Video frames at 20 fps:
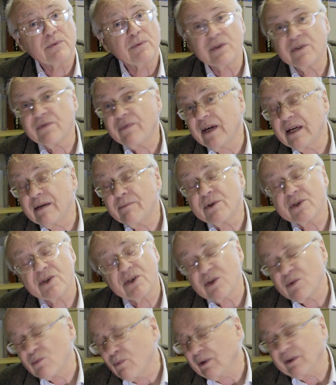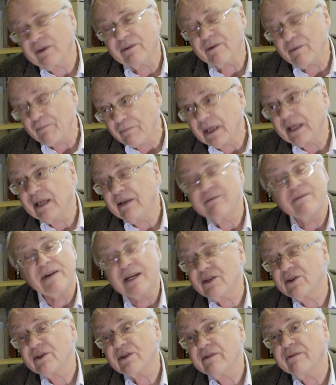was famous as one of the big
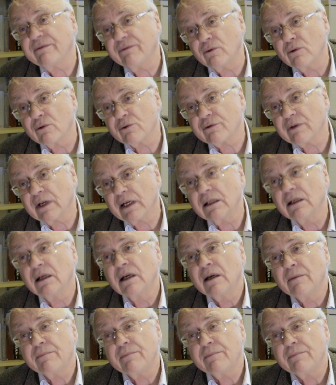inventors of Fortran.